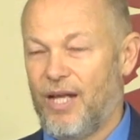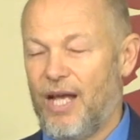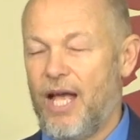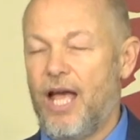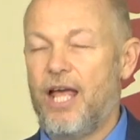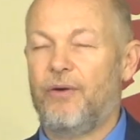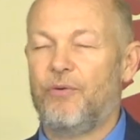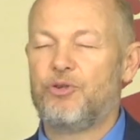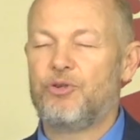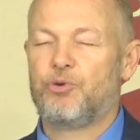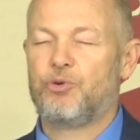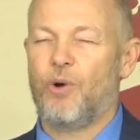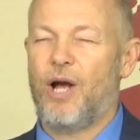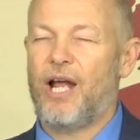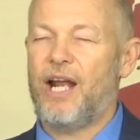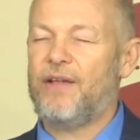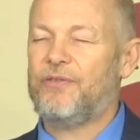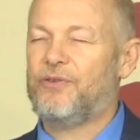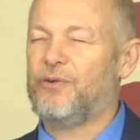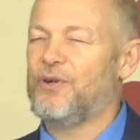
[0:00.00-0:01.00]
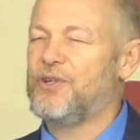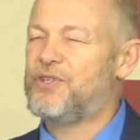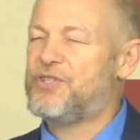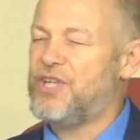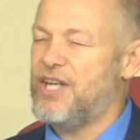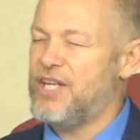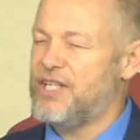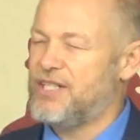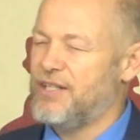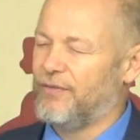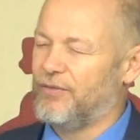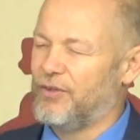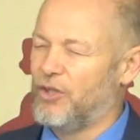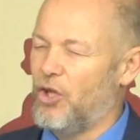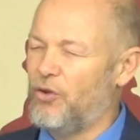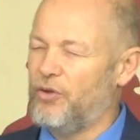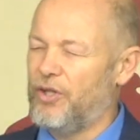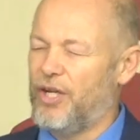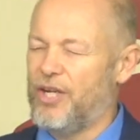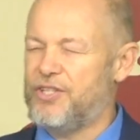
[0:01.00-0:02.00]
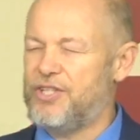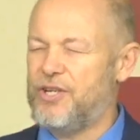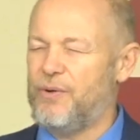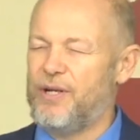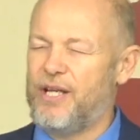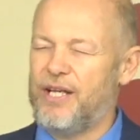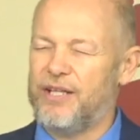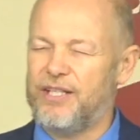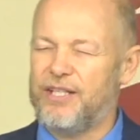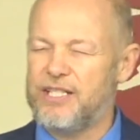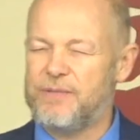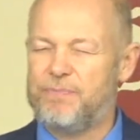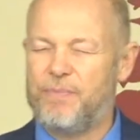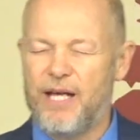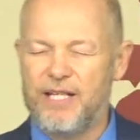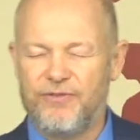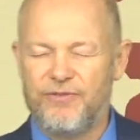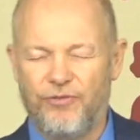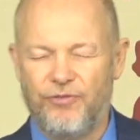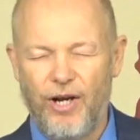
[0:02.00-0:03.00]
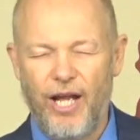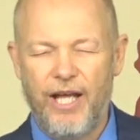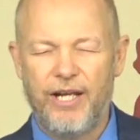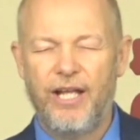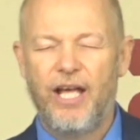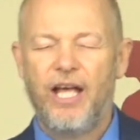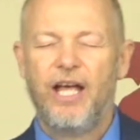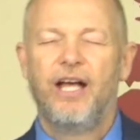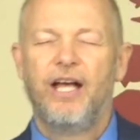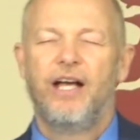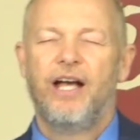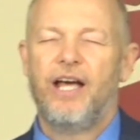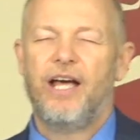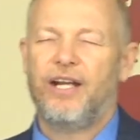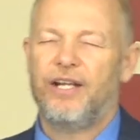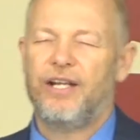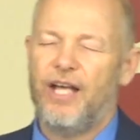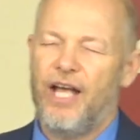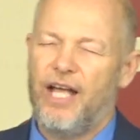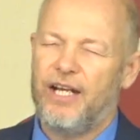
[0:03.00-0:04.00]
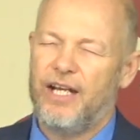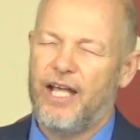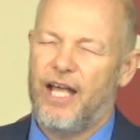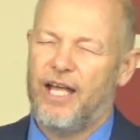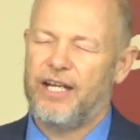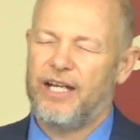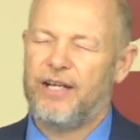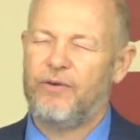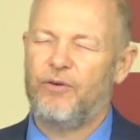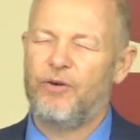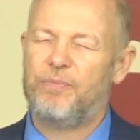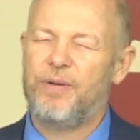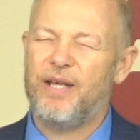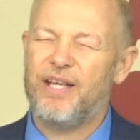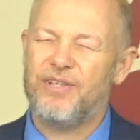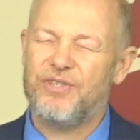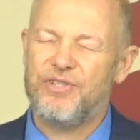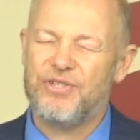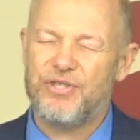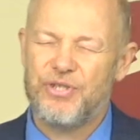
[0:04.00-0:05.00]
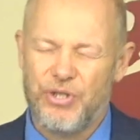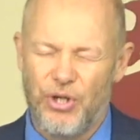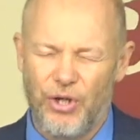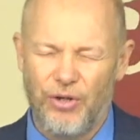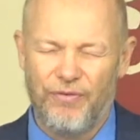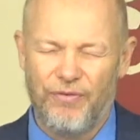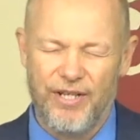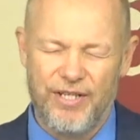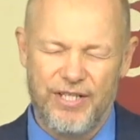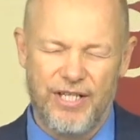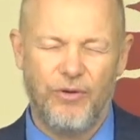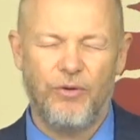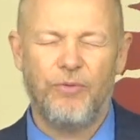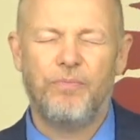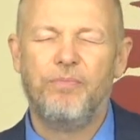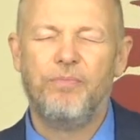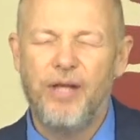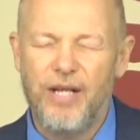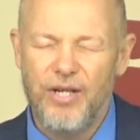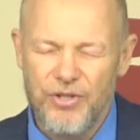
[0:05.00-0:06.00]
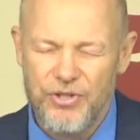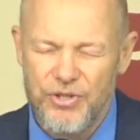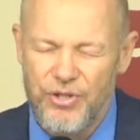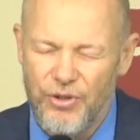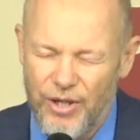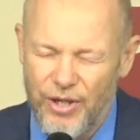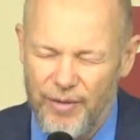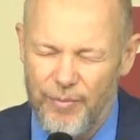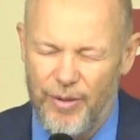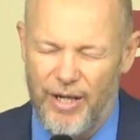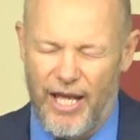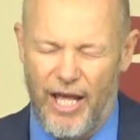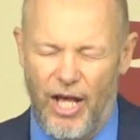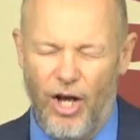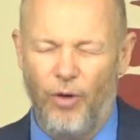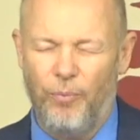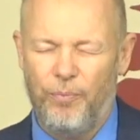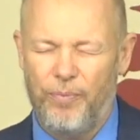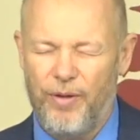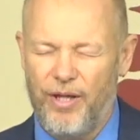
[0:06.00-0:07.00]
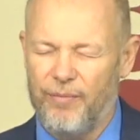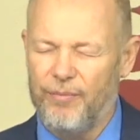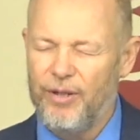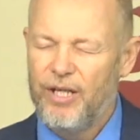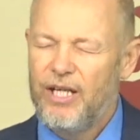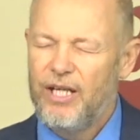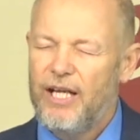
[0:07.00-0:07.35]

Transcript: And it was right after a season of loneliness, he would get this best friend, and he would be his servant, and he would minister to him and help him.